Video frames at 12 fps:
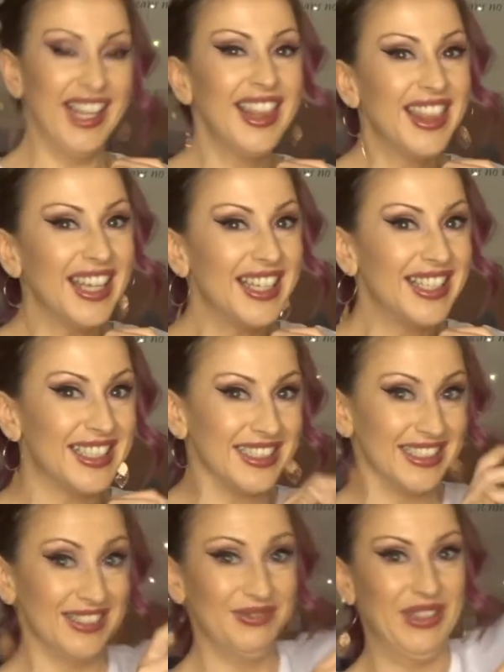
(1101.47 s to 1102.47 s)
I think,
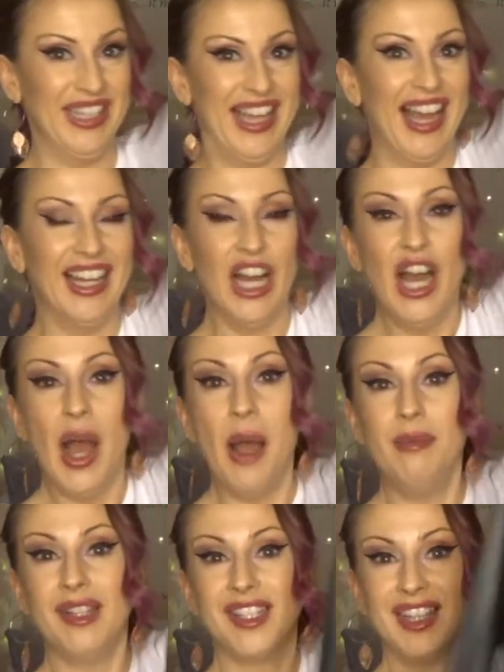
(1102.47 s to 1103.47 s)
but yeah.
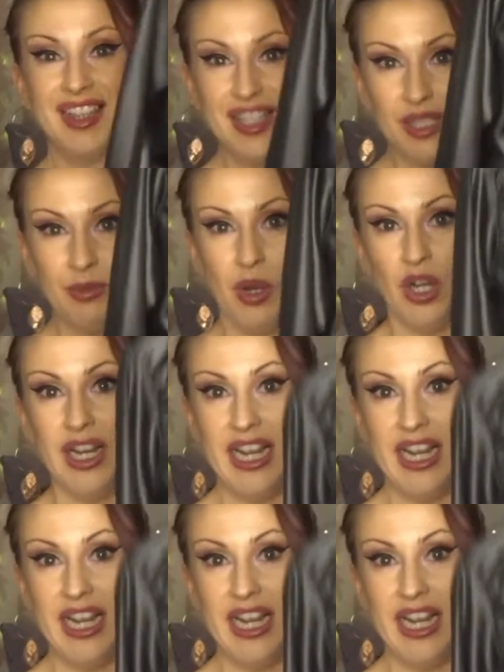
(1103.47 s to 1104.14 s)
So this one